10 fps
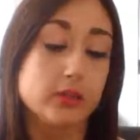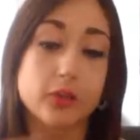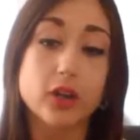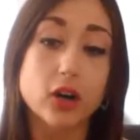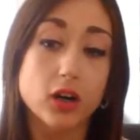
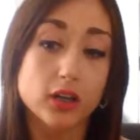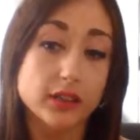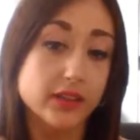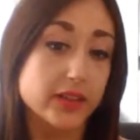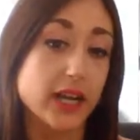with all
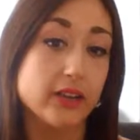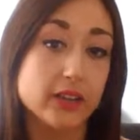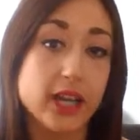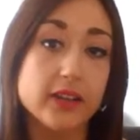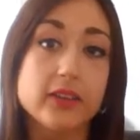these kind
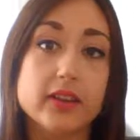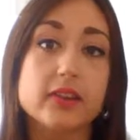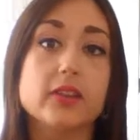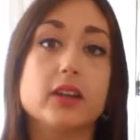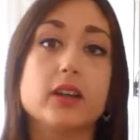of
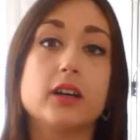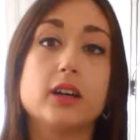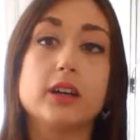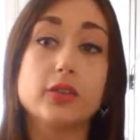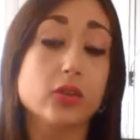tenses.
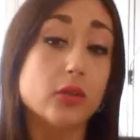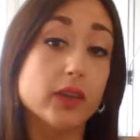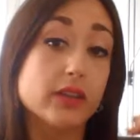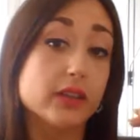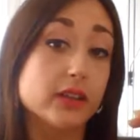
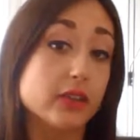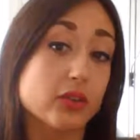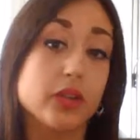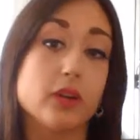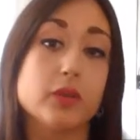The
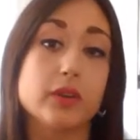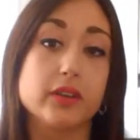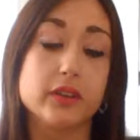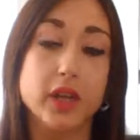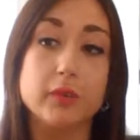rules are always
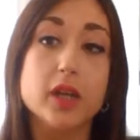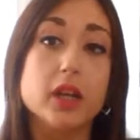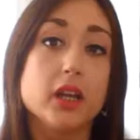the same.